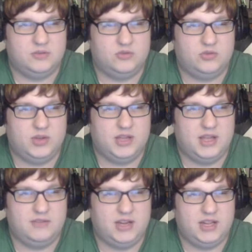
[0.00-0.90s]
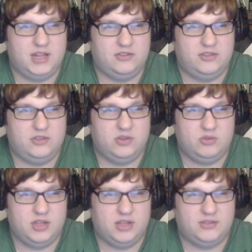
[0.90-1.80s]
do I have an antidote?
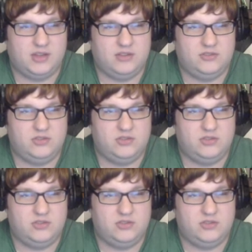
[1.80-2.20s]
Yes, I do.